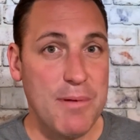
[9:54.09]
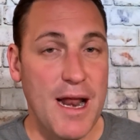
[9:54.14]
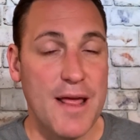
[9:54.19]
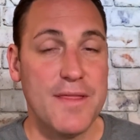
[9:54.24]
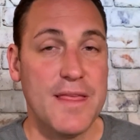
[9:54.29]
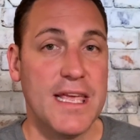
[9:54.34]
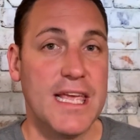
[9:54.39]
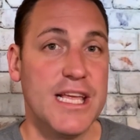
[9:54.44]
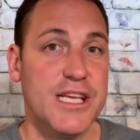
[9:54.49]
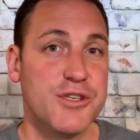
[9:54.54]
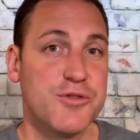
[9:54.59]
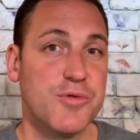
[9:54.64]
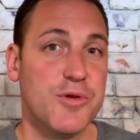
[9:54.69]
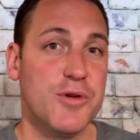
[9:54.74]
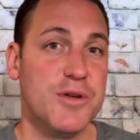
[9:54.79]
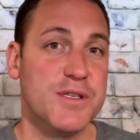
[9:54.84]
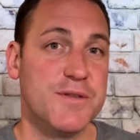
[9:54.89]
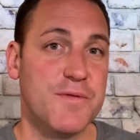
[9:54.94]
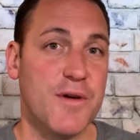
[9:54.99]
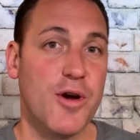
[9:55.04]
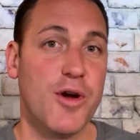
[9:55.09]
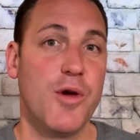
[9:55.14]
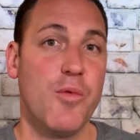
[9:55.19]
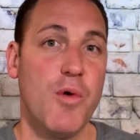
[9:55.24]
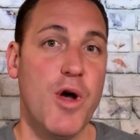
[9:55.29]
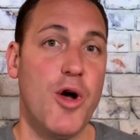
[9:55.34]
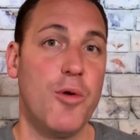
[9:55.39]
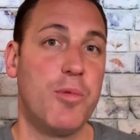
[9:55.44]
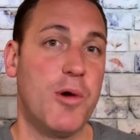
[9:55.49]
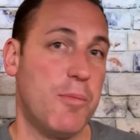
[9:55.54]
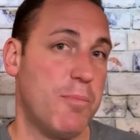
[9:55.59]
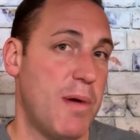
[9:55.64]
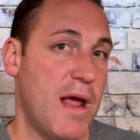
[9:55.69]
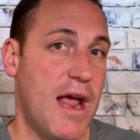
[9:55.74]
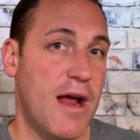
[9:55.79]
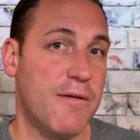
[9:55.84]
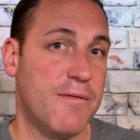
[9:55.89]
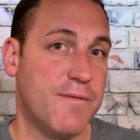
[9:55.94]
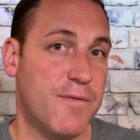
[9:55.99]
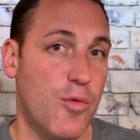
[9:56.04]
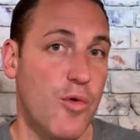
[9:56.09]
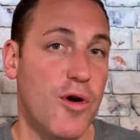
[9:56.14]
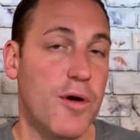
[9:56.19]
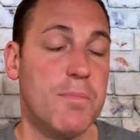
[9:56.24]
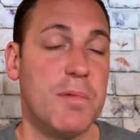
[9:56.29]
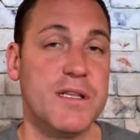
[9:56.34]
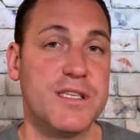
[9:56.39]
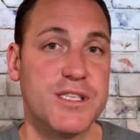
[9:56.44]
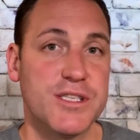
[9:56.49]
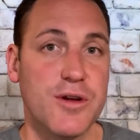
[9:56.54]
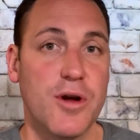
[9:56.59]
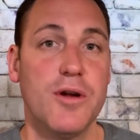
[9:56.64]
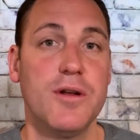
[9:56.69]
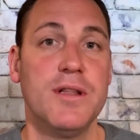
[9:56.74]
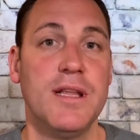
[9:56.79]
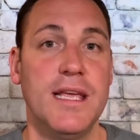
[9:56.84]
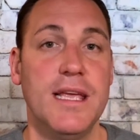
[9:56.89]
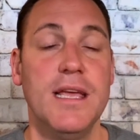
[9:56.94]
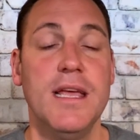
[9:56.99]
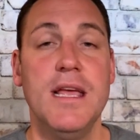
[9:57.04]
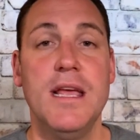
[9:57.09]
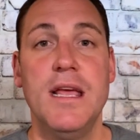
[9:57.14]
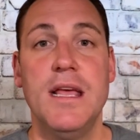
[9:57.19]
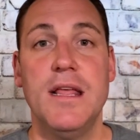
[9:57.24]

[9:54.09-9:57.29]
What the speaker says: I think Israel is very well prepared for it, but certainly